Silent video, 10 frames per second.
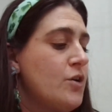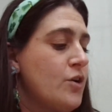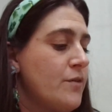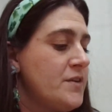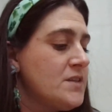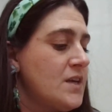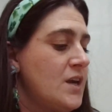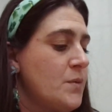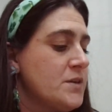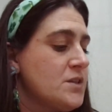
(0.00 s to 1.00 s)
Nervously,
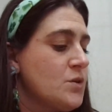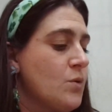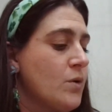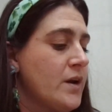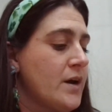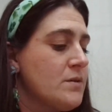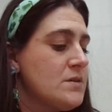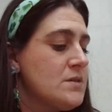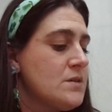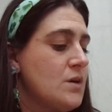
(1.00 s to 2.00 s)
he went to the
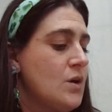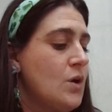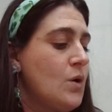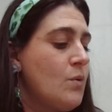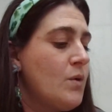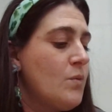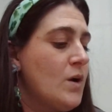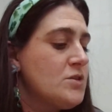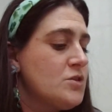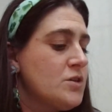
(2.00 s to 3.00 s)
courthouse. When
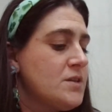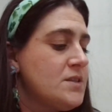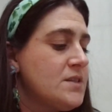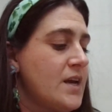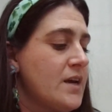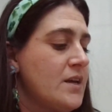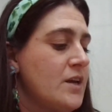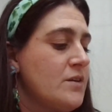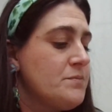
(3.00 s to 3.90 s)
Walter took the stand,